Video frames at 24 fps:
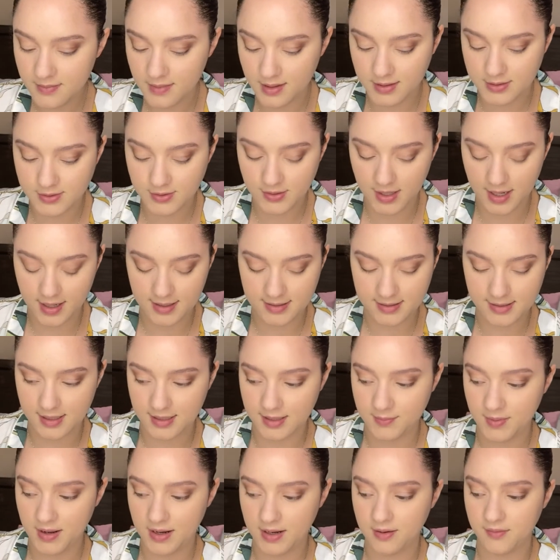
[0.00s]
So like I said in the
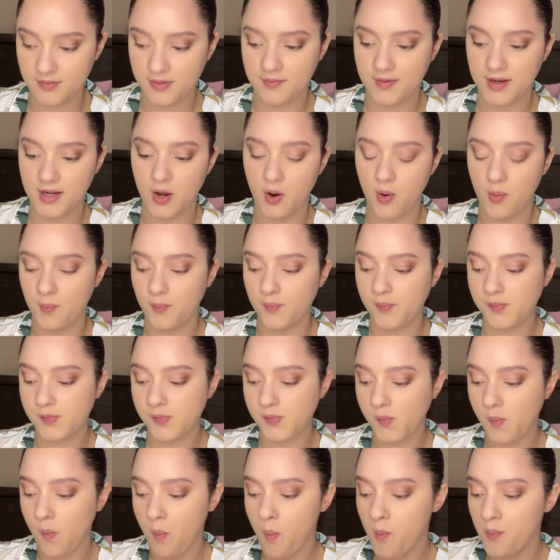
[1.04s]
beginning of the video,
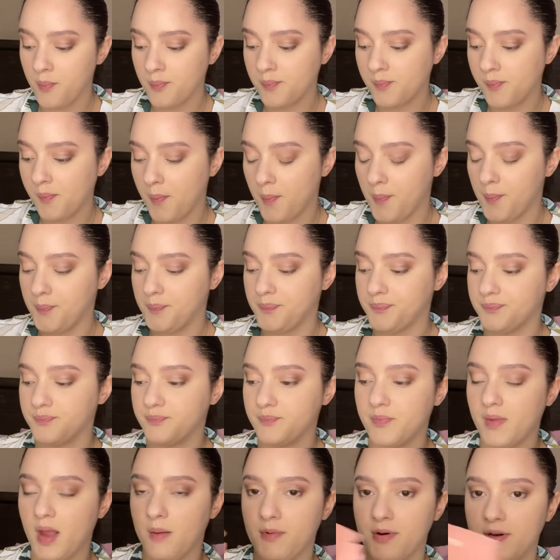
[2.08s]

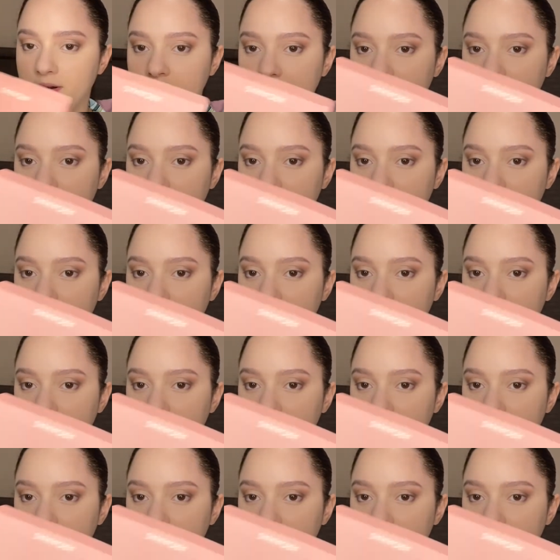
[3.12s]
I'm gonna be